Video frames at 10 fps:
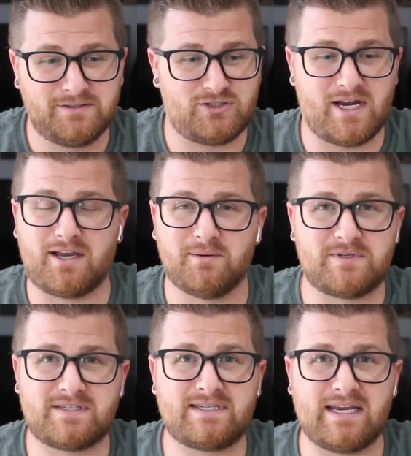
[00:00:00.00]

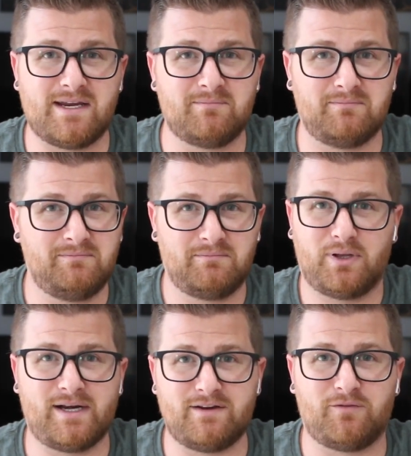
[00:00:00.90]
Jacob's team
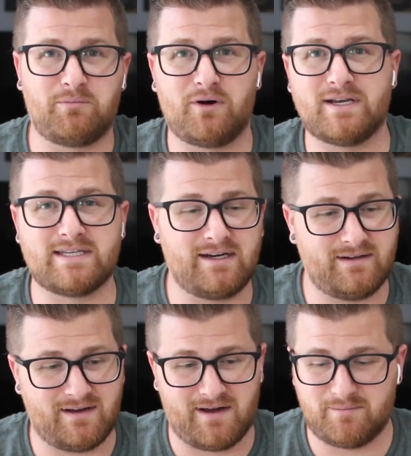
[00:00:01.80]
Pliny for
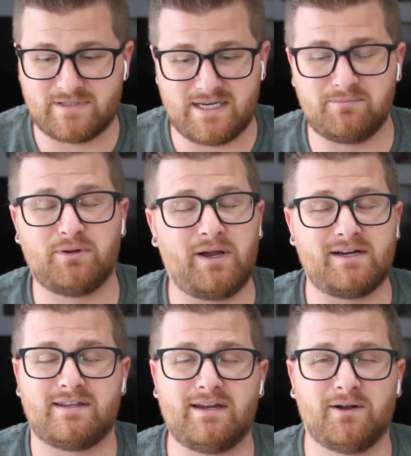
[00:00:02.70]
President. I'm team
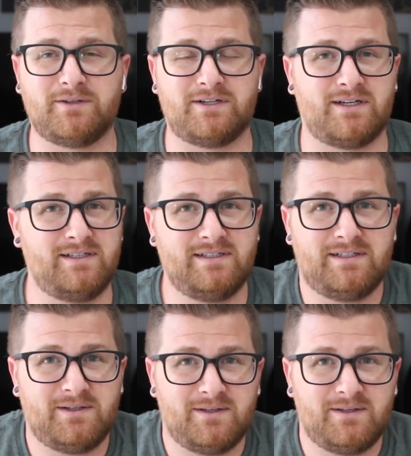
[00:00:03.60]
Pliny the Elder.